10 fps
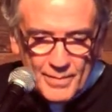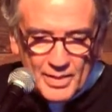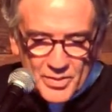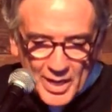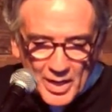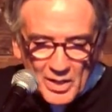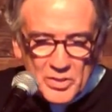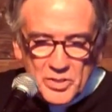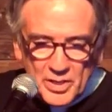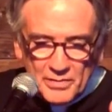The
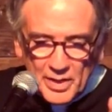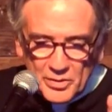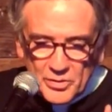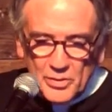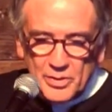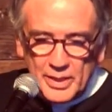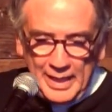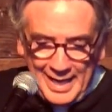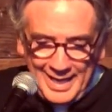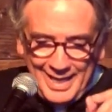psychology of
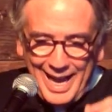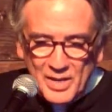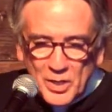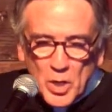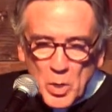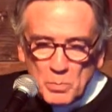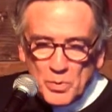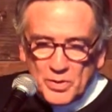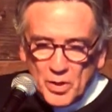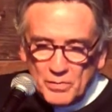uncertainty, how to cope
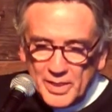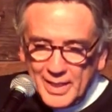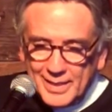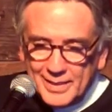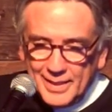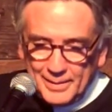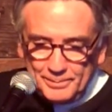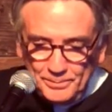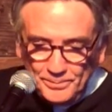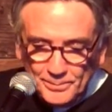with
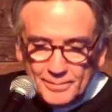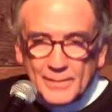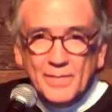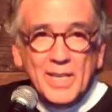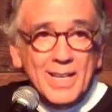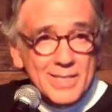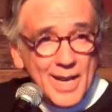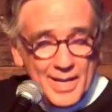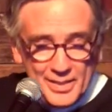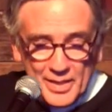COVID-19 and the
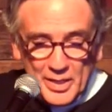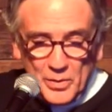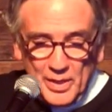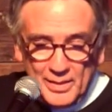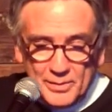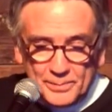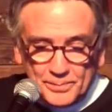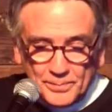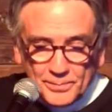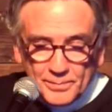anxiety that it creates.
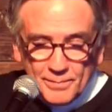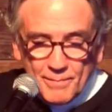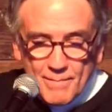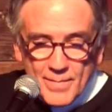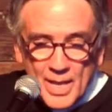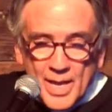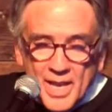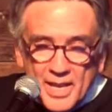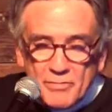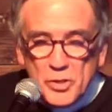
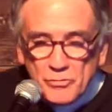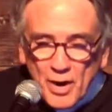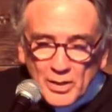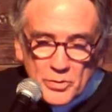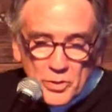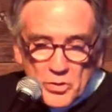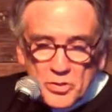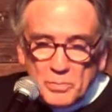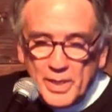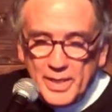If you follow
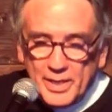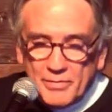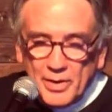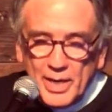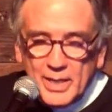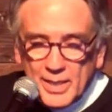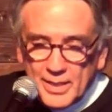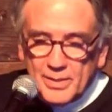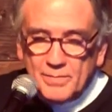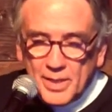social media for any
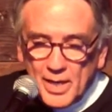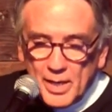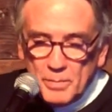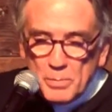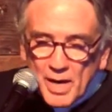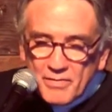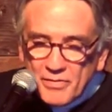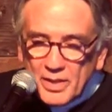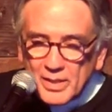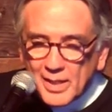length of time, you might
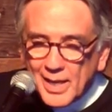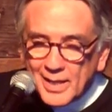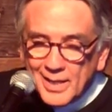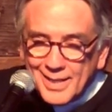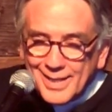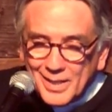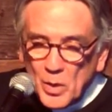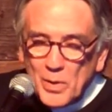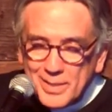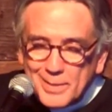feel like
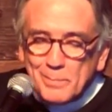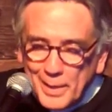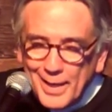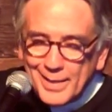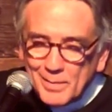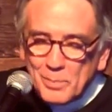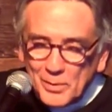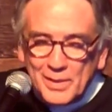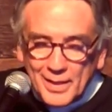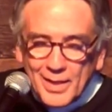going to bed and
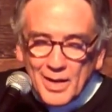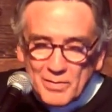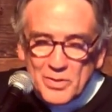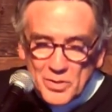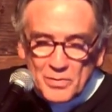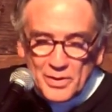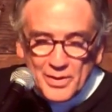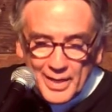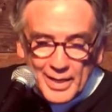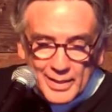pulling the covers over
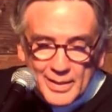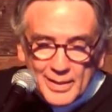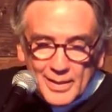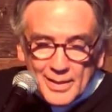your head.